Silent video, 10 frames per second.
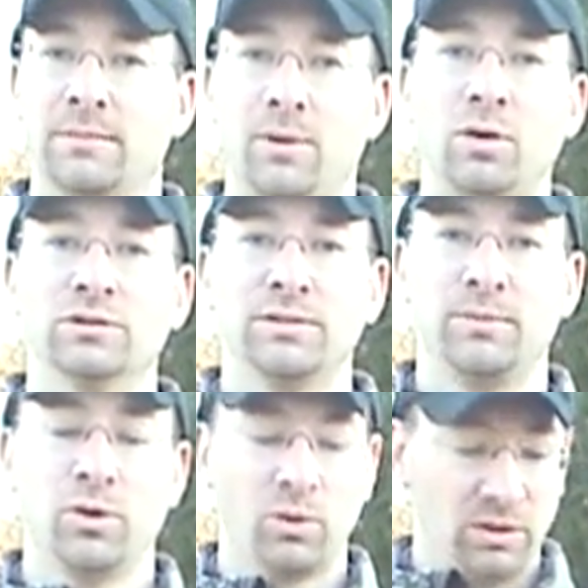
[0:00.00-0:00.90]
the Pulse, the
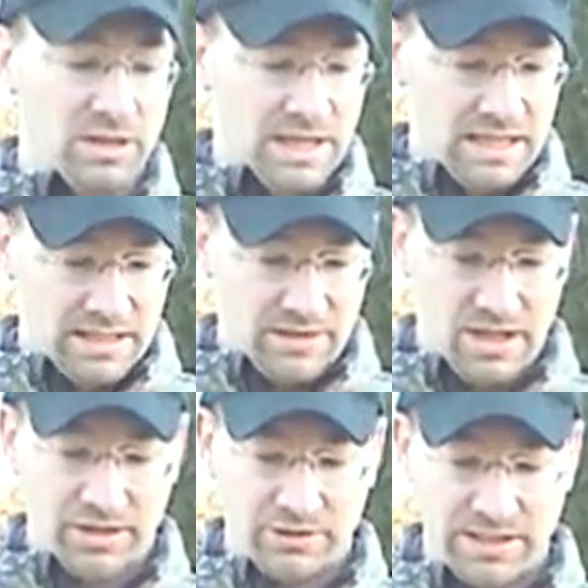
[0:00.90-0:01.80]
Pure, the
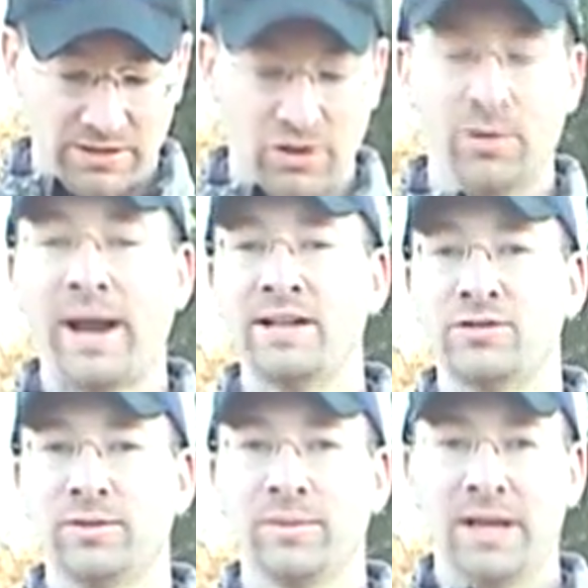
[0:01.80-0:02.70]
Hunter, and the New
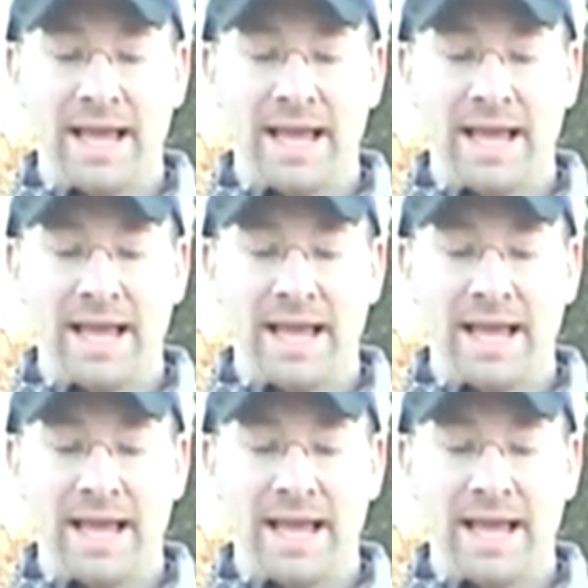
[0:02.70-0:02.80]
Answer.